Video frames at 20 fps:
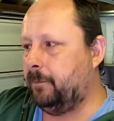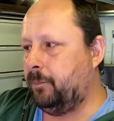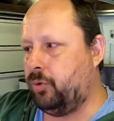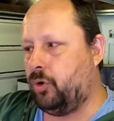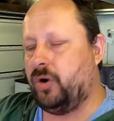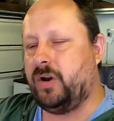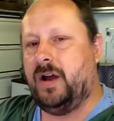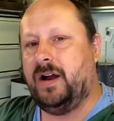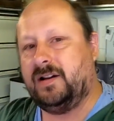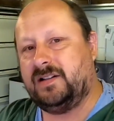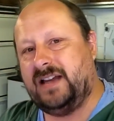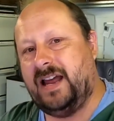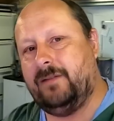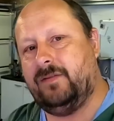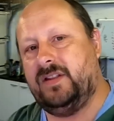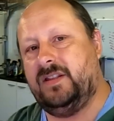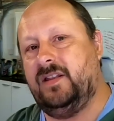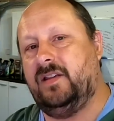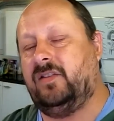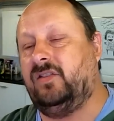product,
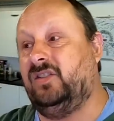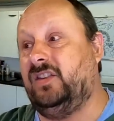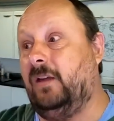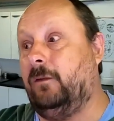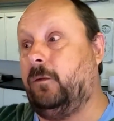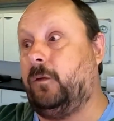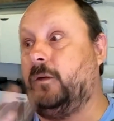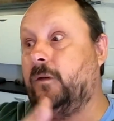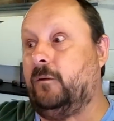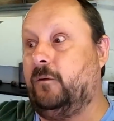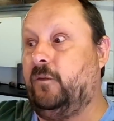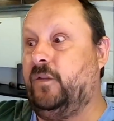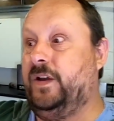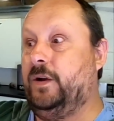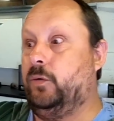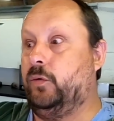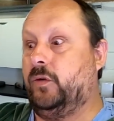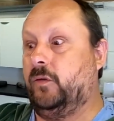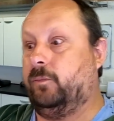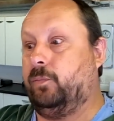having this different
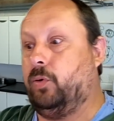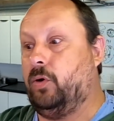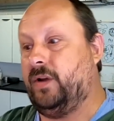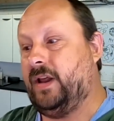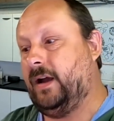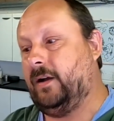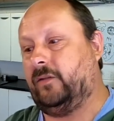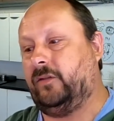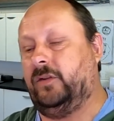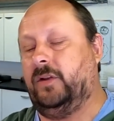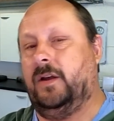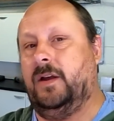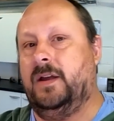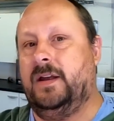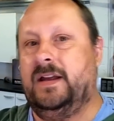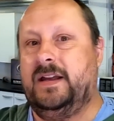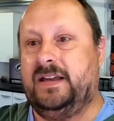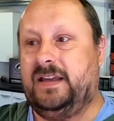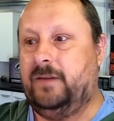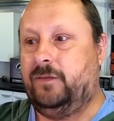field of products that
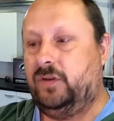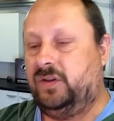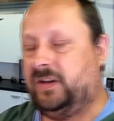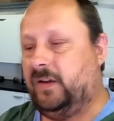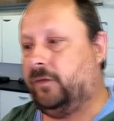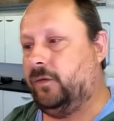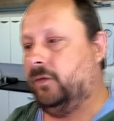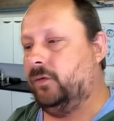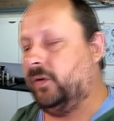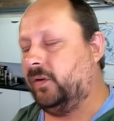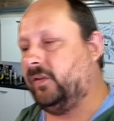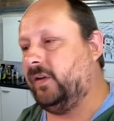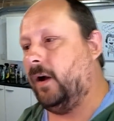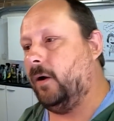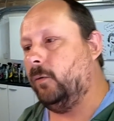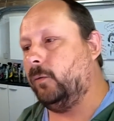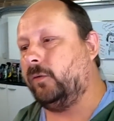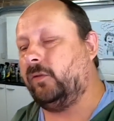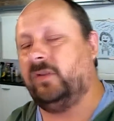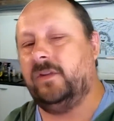give you different
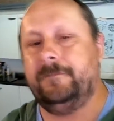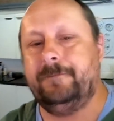results.